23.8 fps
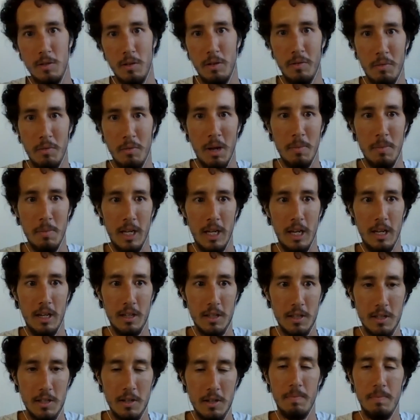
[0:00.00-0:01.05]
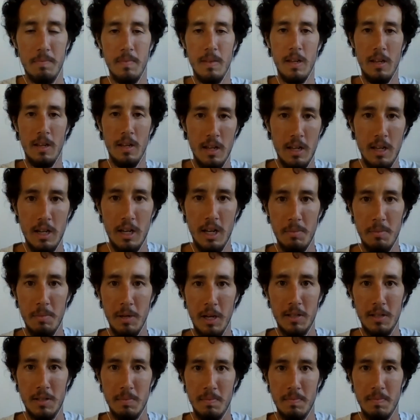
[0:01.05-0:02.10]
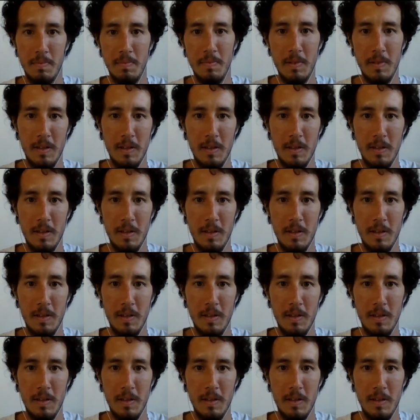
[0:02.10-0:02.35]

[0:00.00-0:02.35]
sort of in my mechanics. So that'd be awesome.